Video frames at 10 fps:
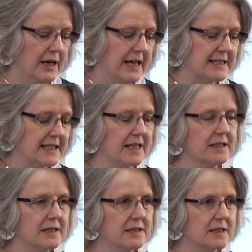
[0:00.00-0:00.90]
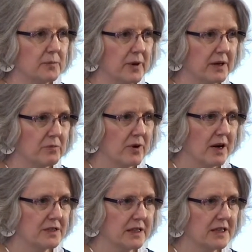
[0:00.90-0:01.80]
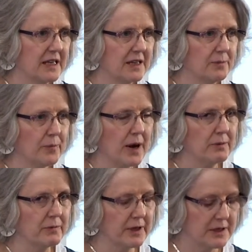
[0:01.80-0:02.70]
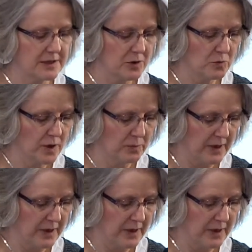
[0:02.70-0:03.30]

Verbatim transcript: he sent into the PEN Project, and he'll probably read his own work,